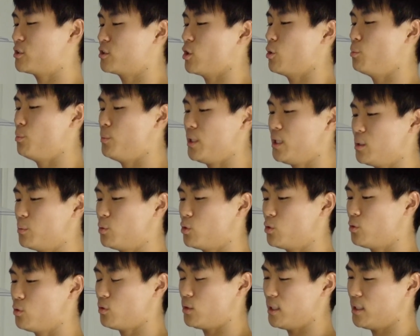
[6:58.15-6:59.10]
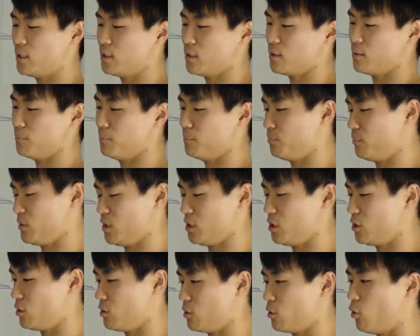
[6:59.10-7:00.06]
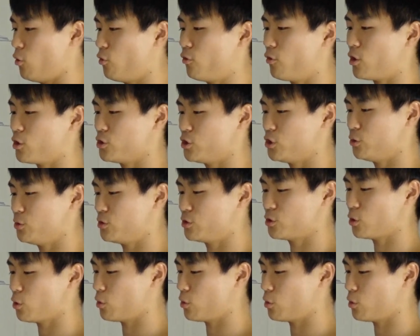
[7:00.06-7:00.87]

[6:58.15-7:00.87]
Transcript: is so minimal, and the, you know, the overall shoe is